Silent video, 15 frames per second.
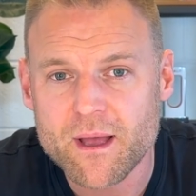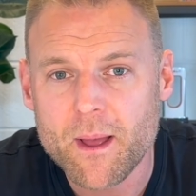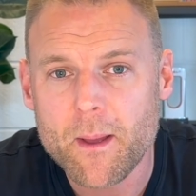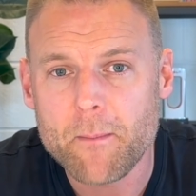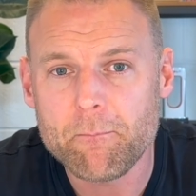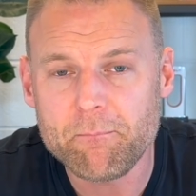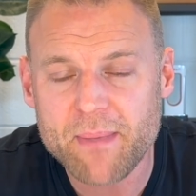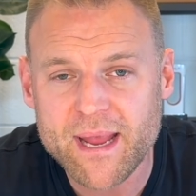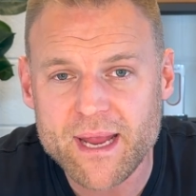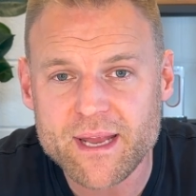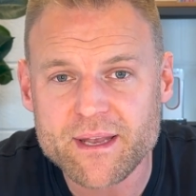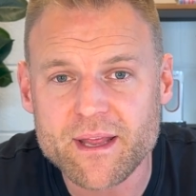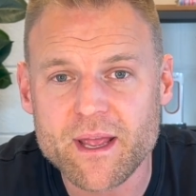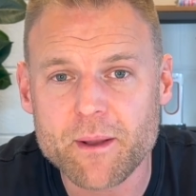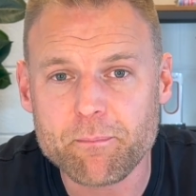
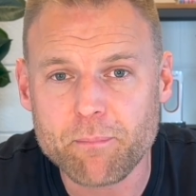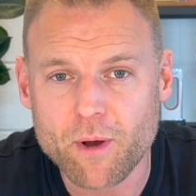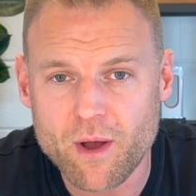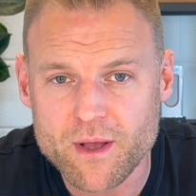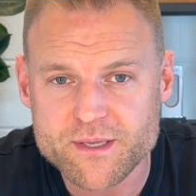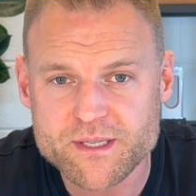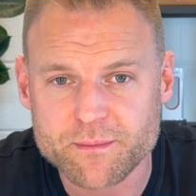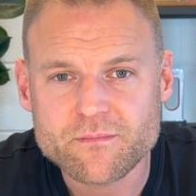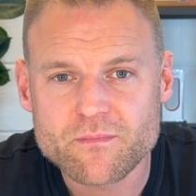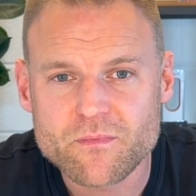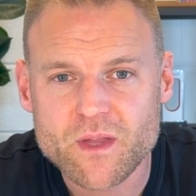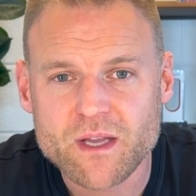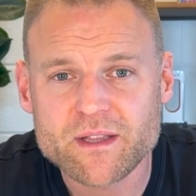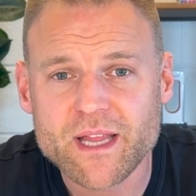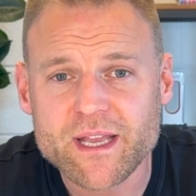made it possible.
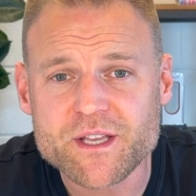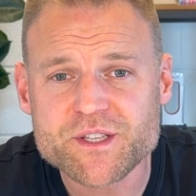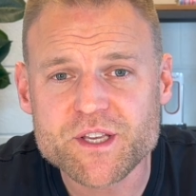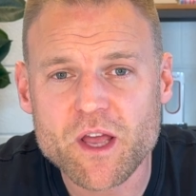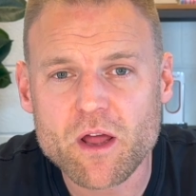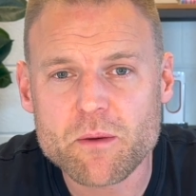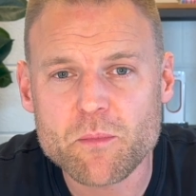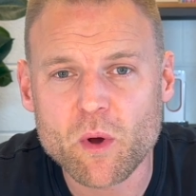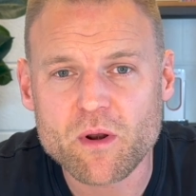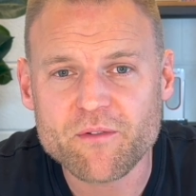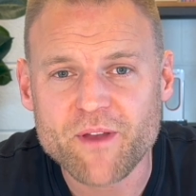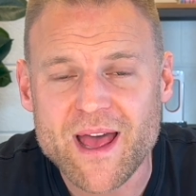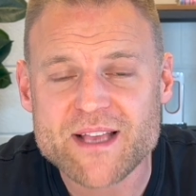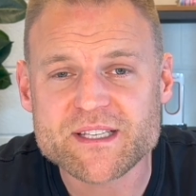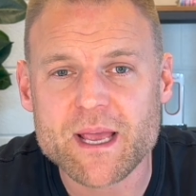Legacy Automotive
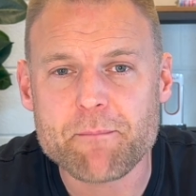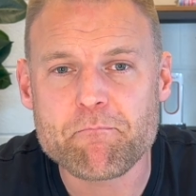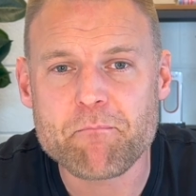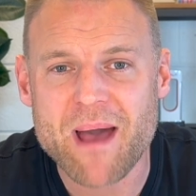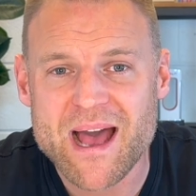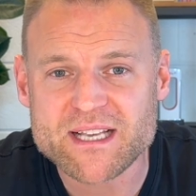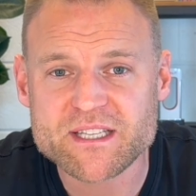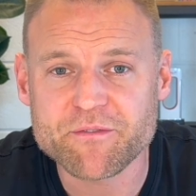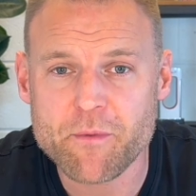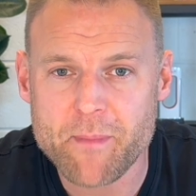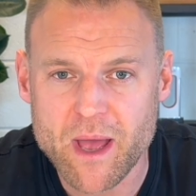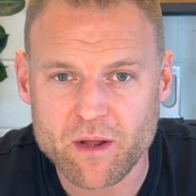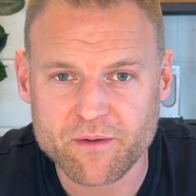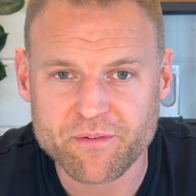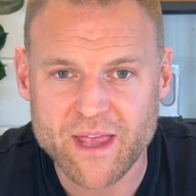has a massive
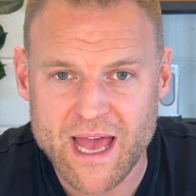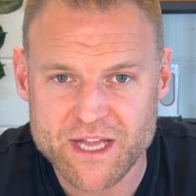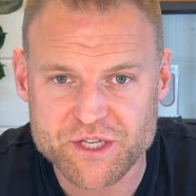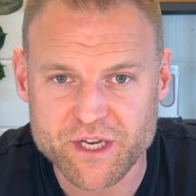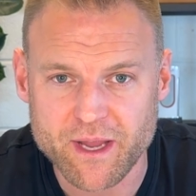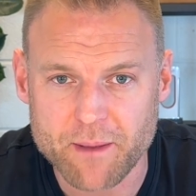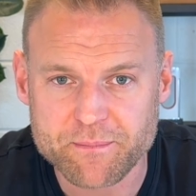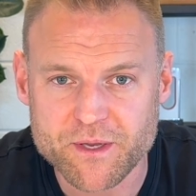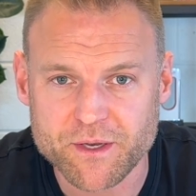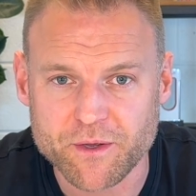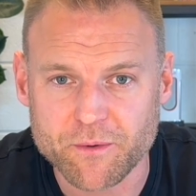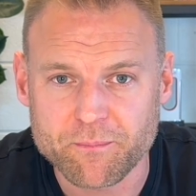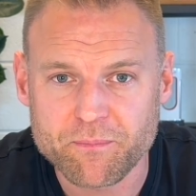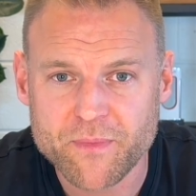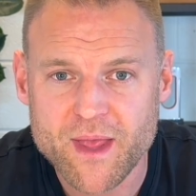amount of catching up to do.